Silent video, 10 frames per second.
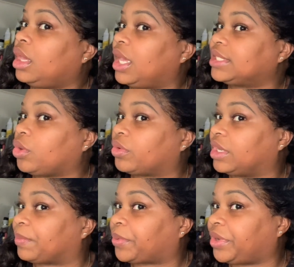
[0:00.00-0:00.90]
It's holding
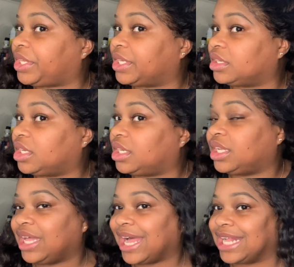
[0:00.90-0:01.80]
up pretty good.
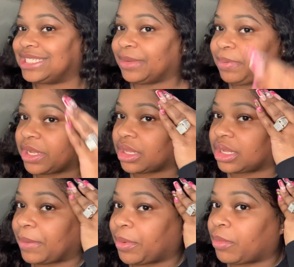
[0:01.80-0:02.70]
I did pluck a
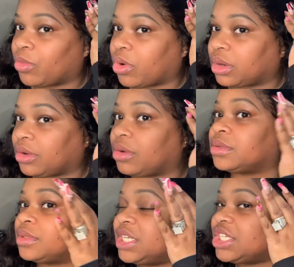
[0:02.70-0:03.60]
couple more
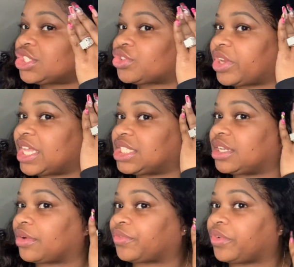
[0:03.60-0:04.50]
little strands
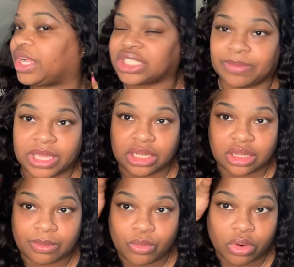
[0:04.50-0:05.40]
in the front to make it
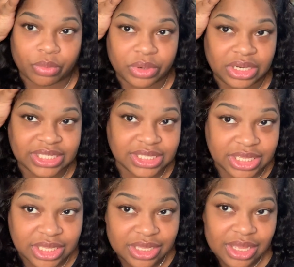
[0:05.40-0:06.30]
look more
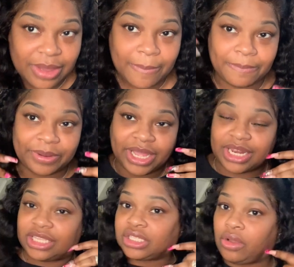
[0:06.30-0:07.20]
realistic, but
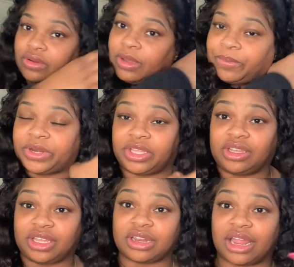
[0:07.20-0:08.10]
it's holding up pretty
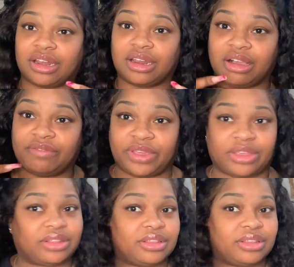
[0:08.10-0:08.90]
good and I love it.